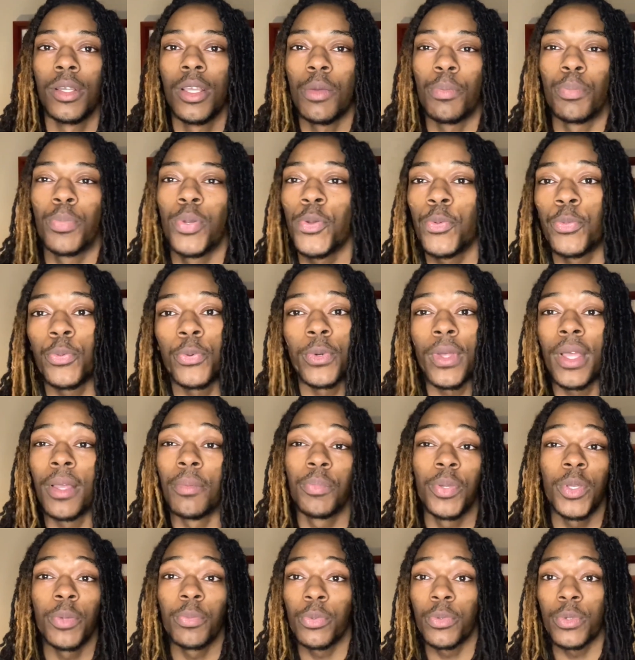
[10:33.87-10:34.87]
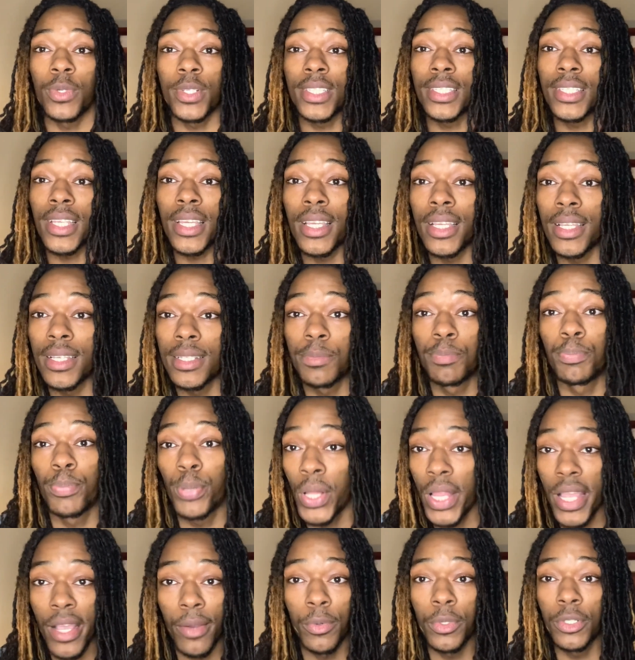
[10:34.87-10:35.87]
people will say it's
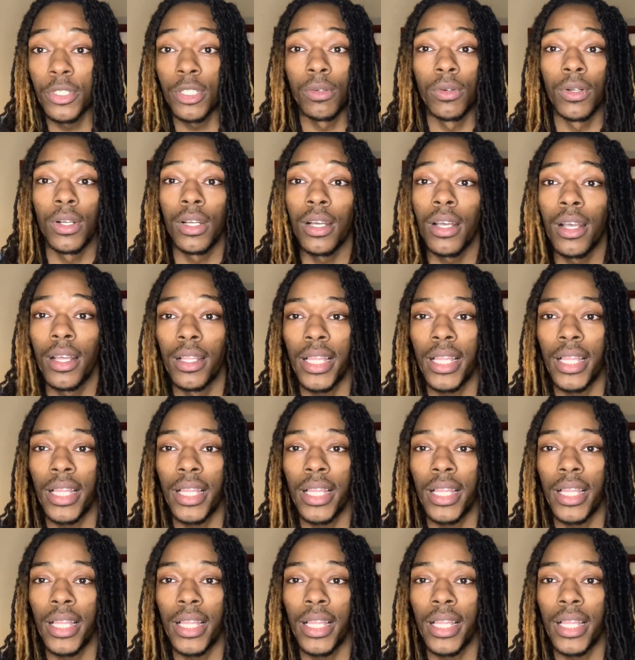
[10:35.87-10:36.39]
playing with your gun.